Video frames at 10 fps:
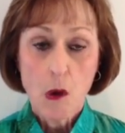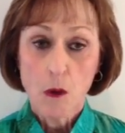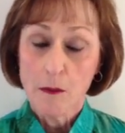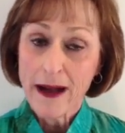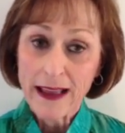
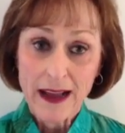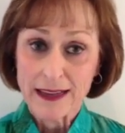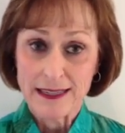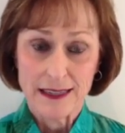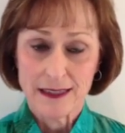Well, my
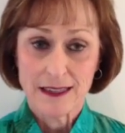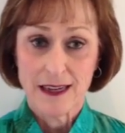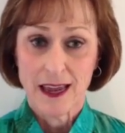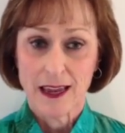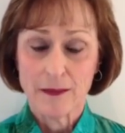idea
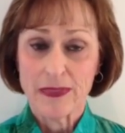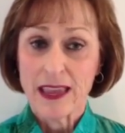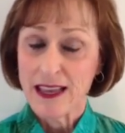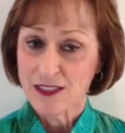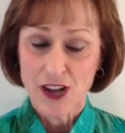today
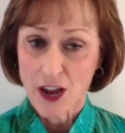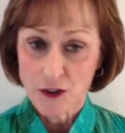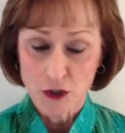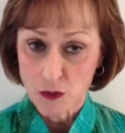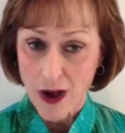is not
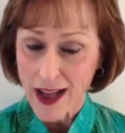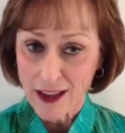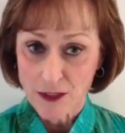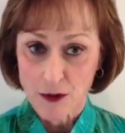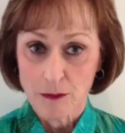new
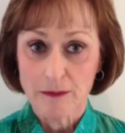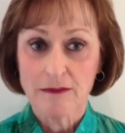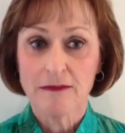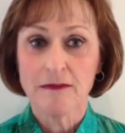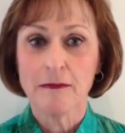either,
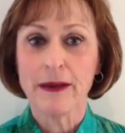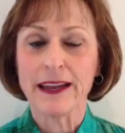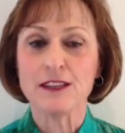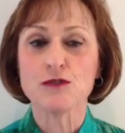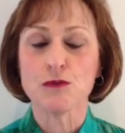but
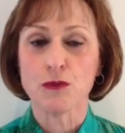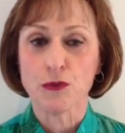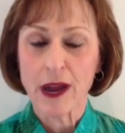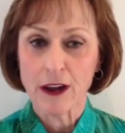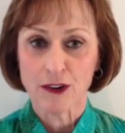it's
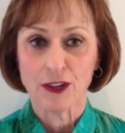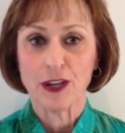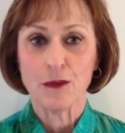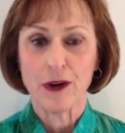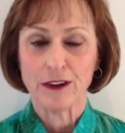
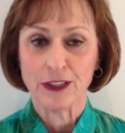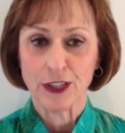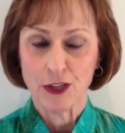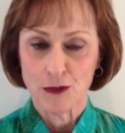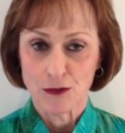rarely
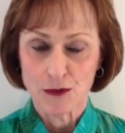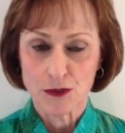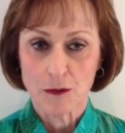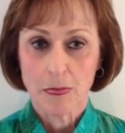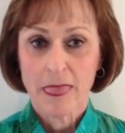
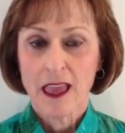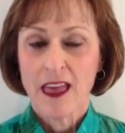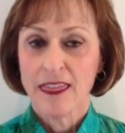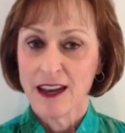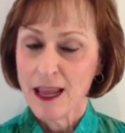used.
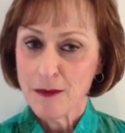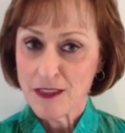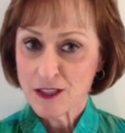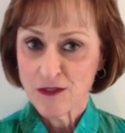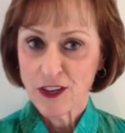The name of
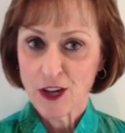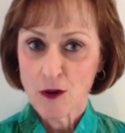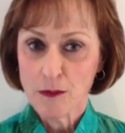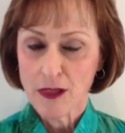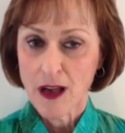this
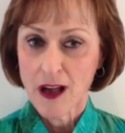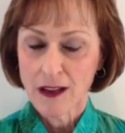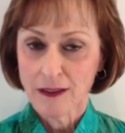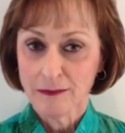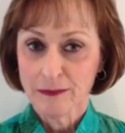video
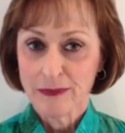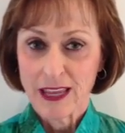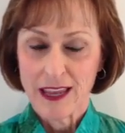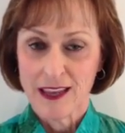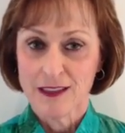blog
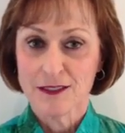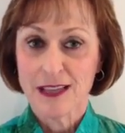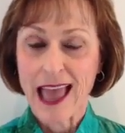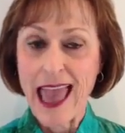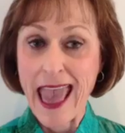
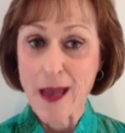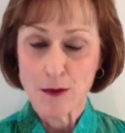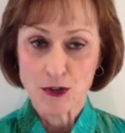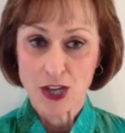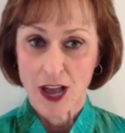is
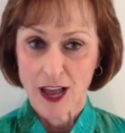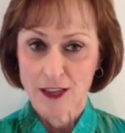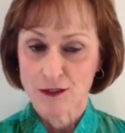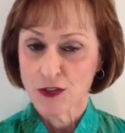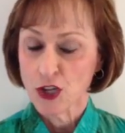
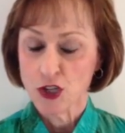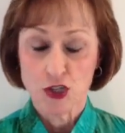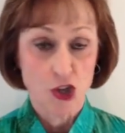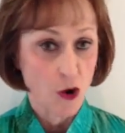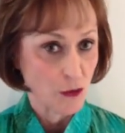Amortize,
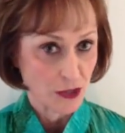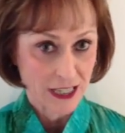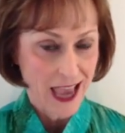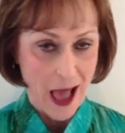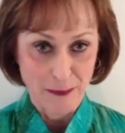Don't
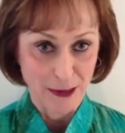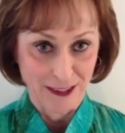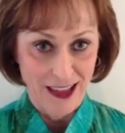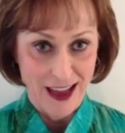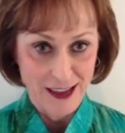
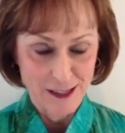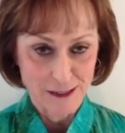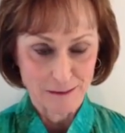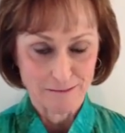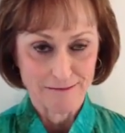Capitalize.